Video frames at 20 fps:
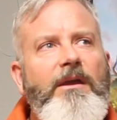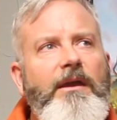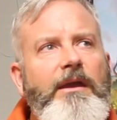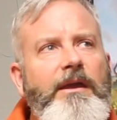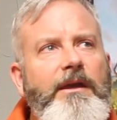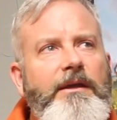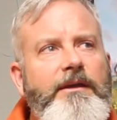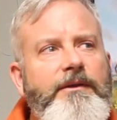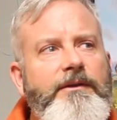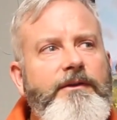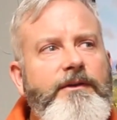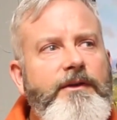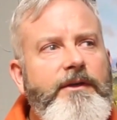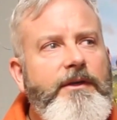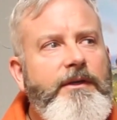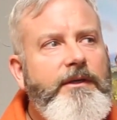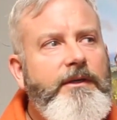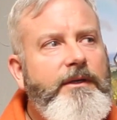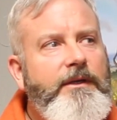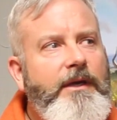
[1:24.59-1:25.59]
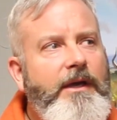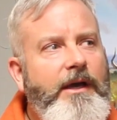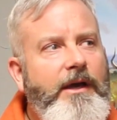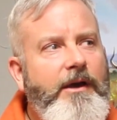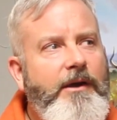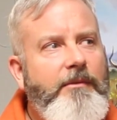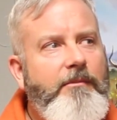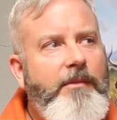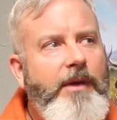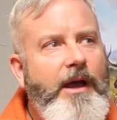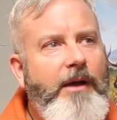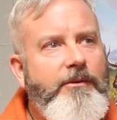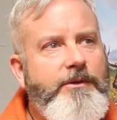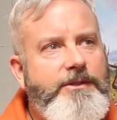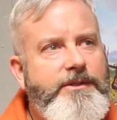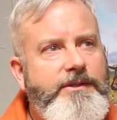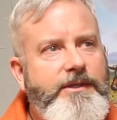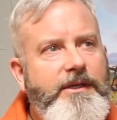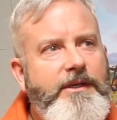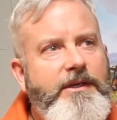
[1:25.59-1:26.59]
And I
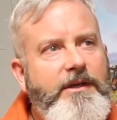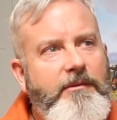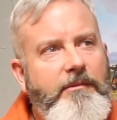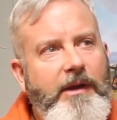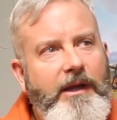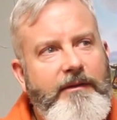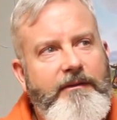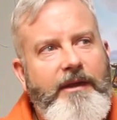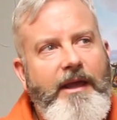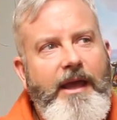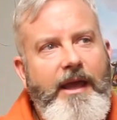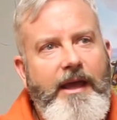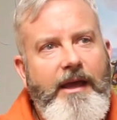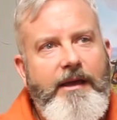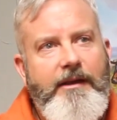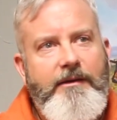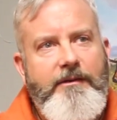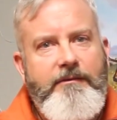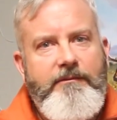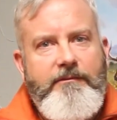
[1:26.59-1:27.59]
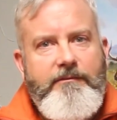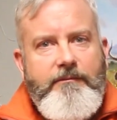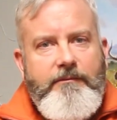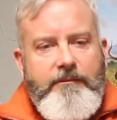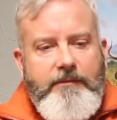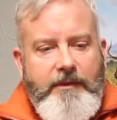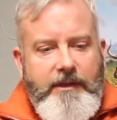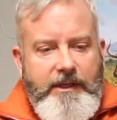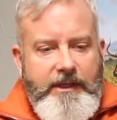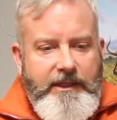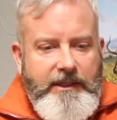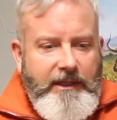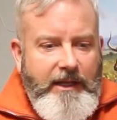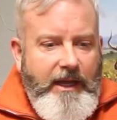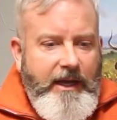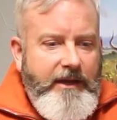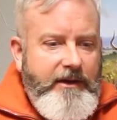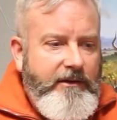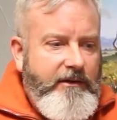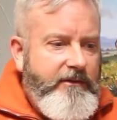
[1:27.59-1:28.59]
was thinking about that in
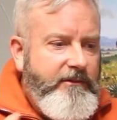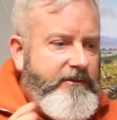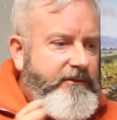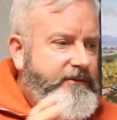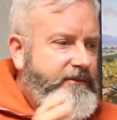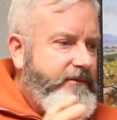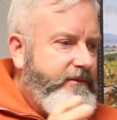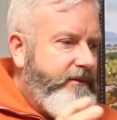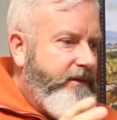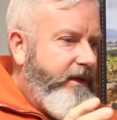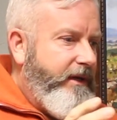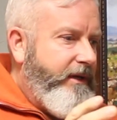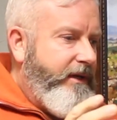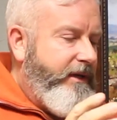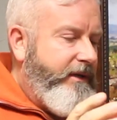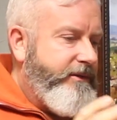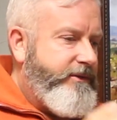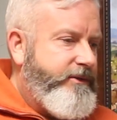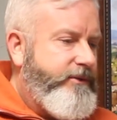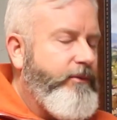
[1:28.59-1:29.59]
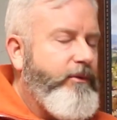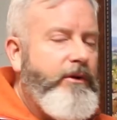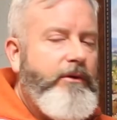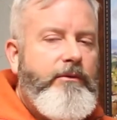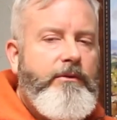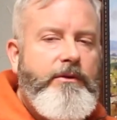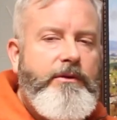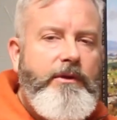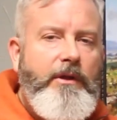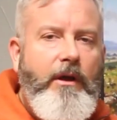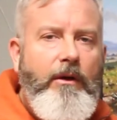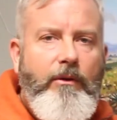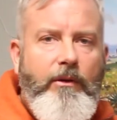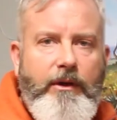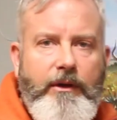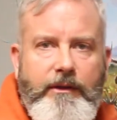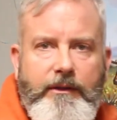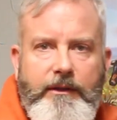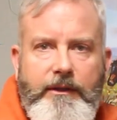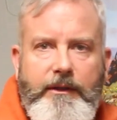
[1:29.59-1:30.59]
light of a story with
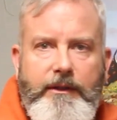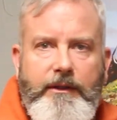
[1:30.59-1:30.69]
Noah,